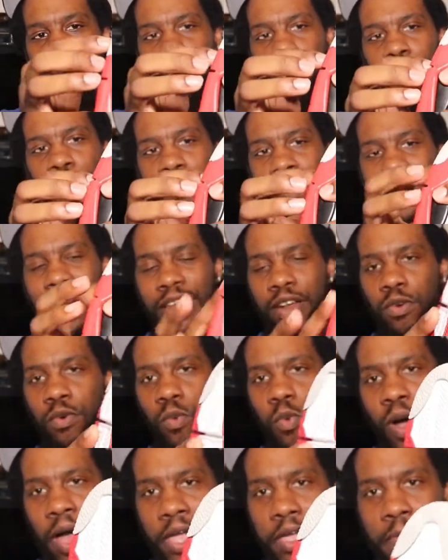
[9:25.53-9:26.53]
You've got a
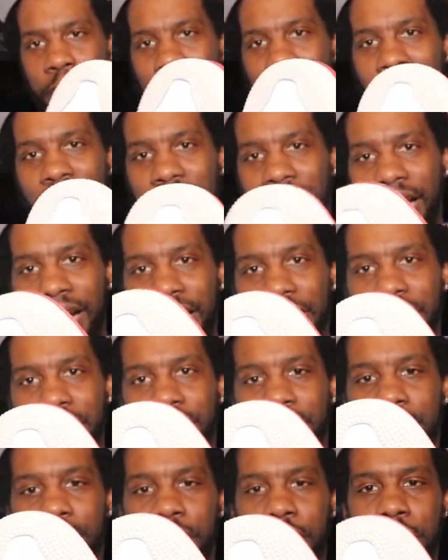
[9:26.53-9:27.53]
white pod
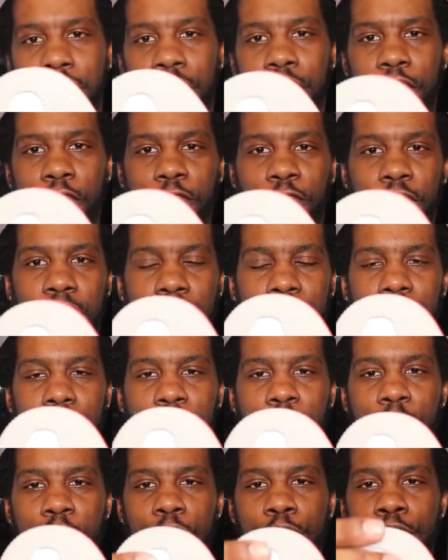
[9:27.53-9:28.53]
near the front of the
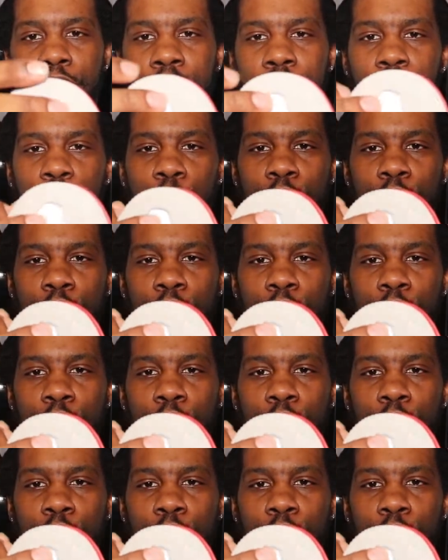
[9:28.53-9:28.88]
foot.